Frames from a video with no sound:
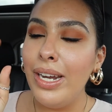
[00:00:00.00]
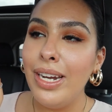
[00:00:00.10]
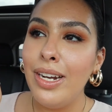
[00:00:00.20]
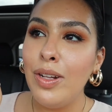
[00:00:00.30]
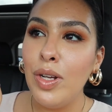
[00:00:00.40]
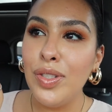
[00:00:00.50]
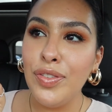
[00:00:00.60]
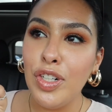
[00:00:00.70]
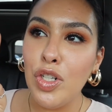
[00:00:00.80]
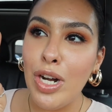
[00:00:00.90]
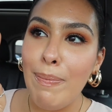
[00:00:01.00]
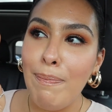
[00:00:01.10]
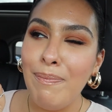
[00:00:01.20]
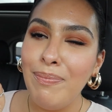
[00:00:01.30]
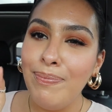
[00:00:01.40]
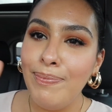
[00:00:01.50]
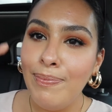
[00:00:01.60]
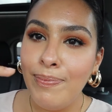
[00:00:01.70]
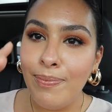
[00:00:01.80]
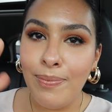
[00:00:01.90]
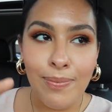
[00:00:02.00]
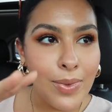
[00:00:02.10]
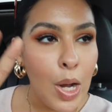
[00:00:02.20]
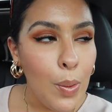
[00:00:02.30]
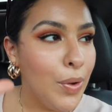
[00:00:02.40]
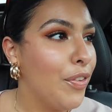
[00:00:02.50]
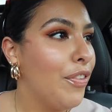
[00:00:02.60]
needed clothes for a trip, we'll